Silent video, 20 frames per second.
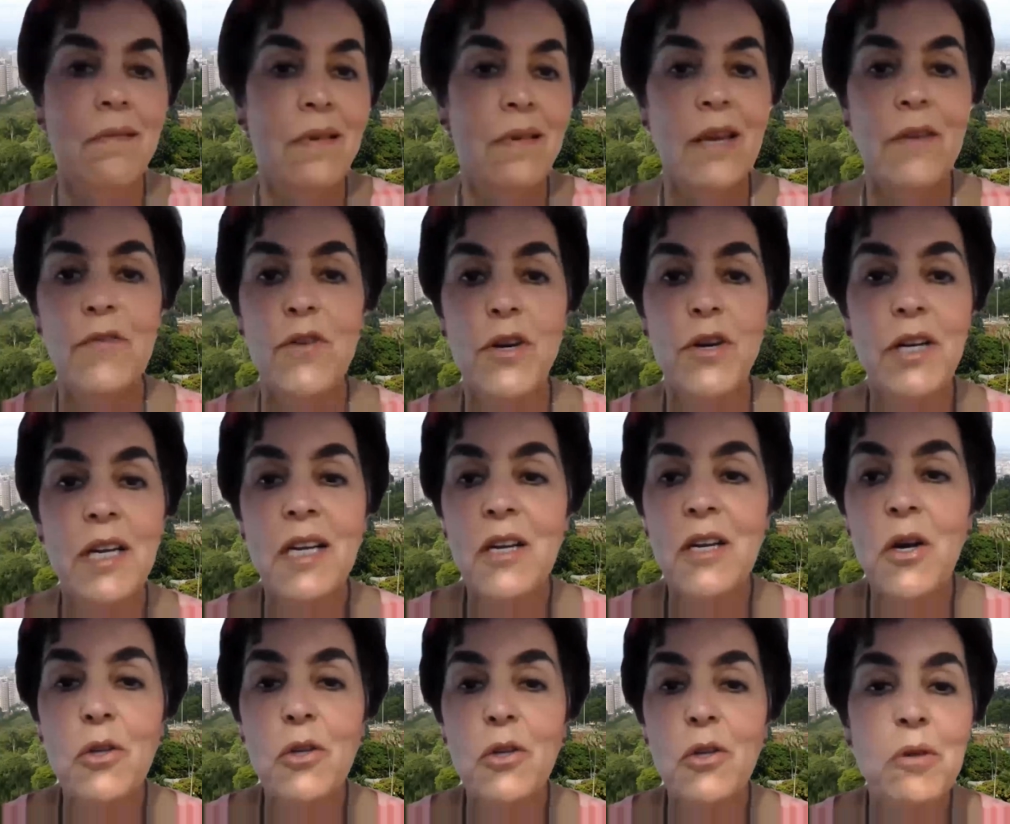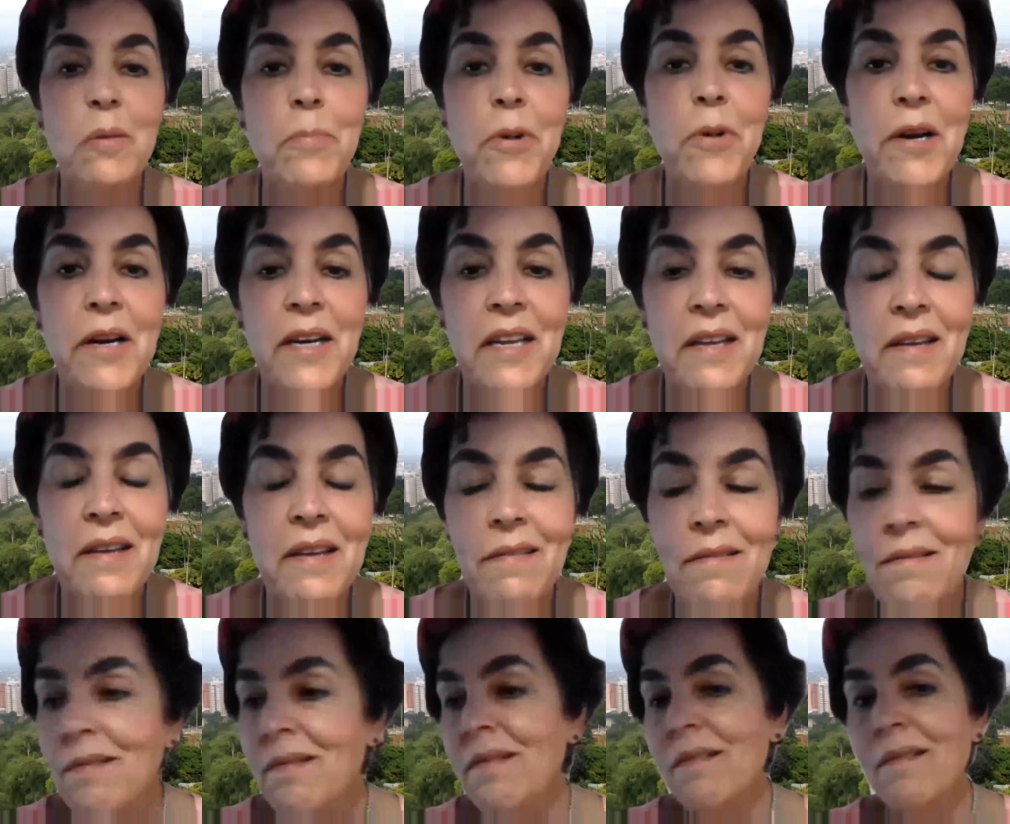If you're gonna go to a party,
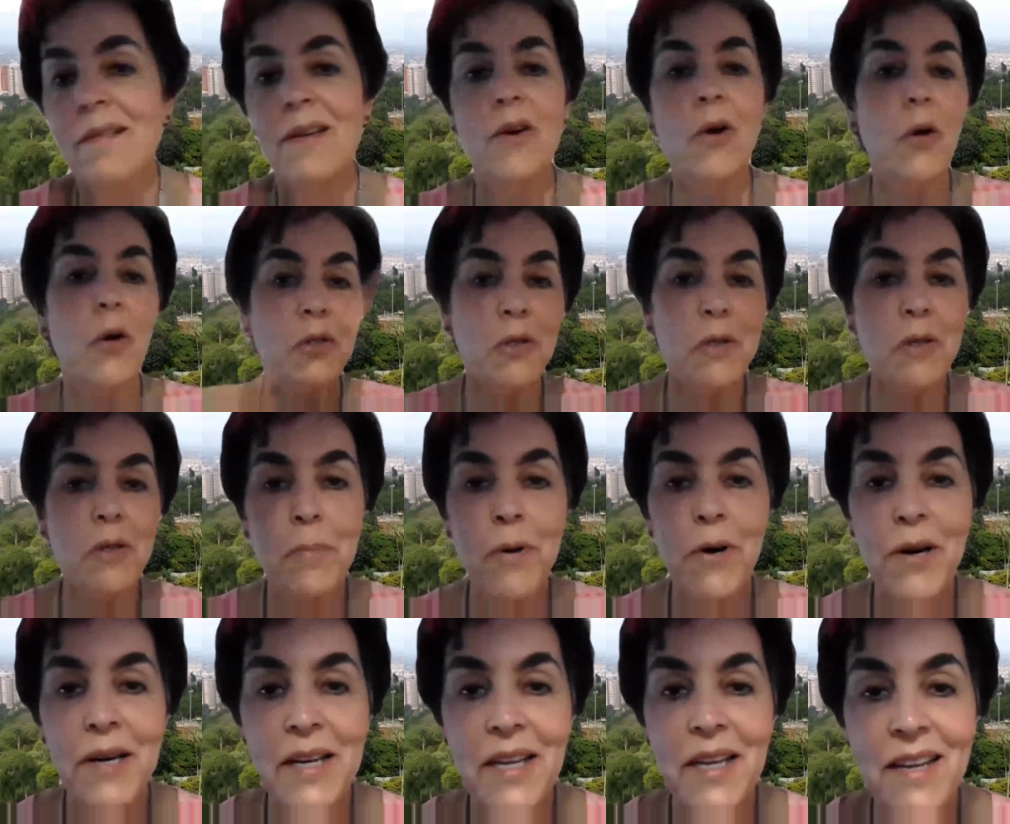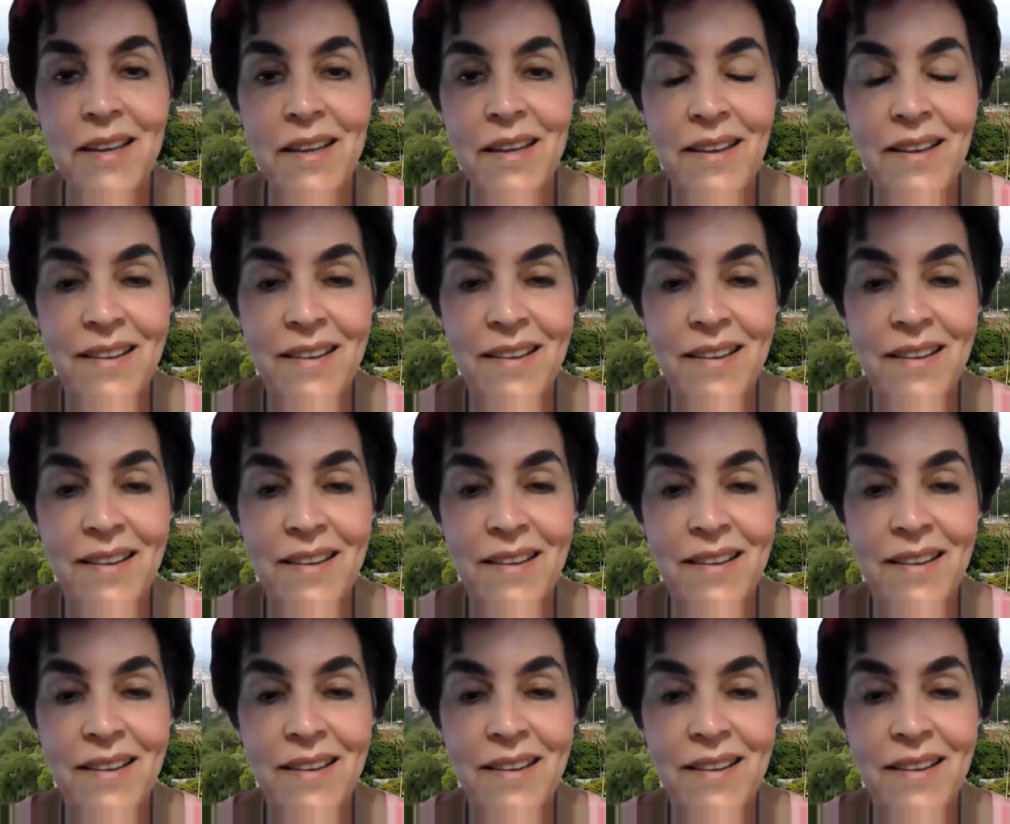go to the party.